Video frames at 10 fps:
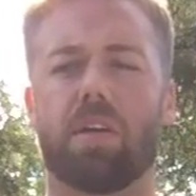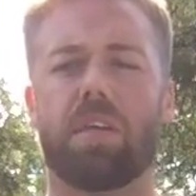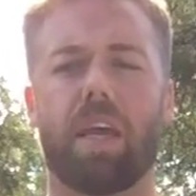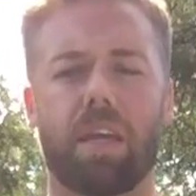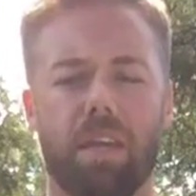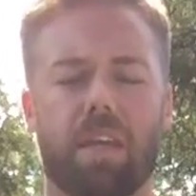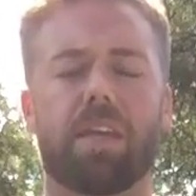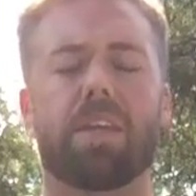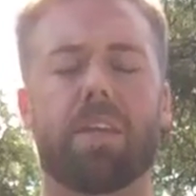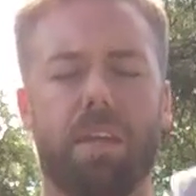taken
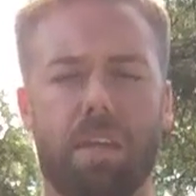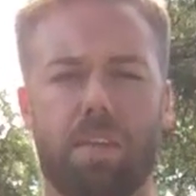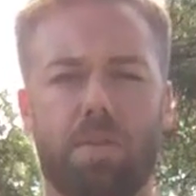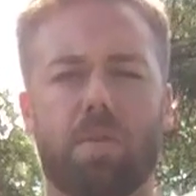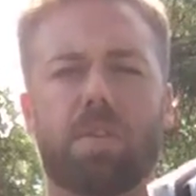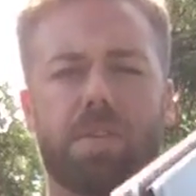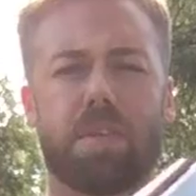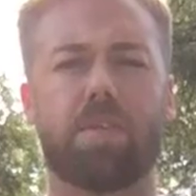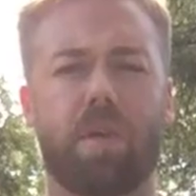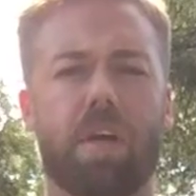into
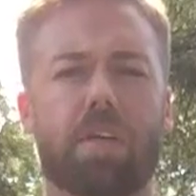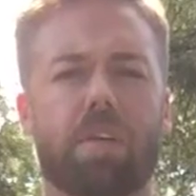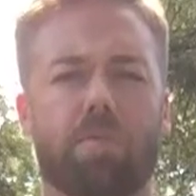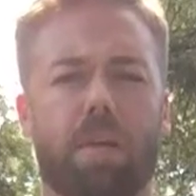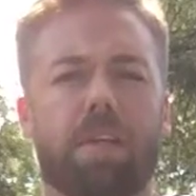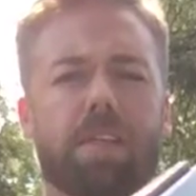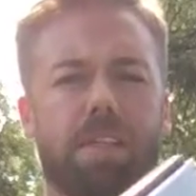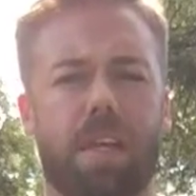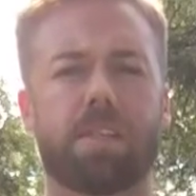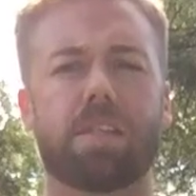consideration when
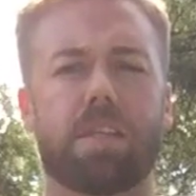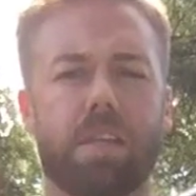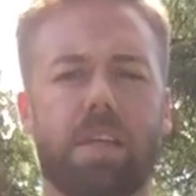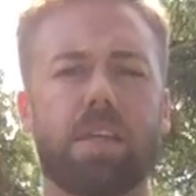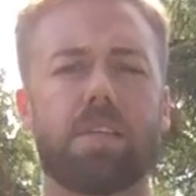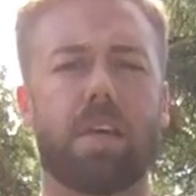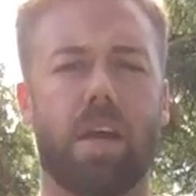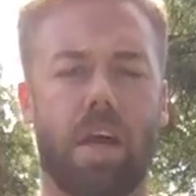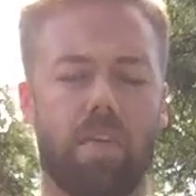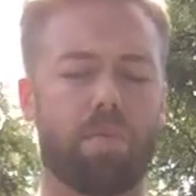assessing the needs
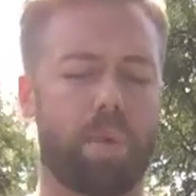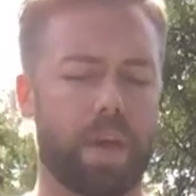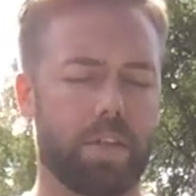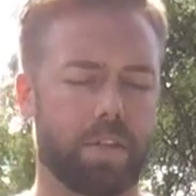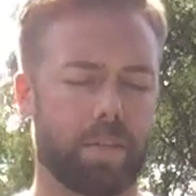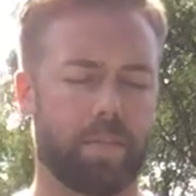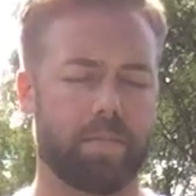of a patient.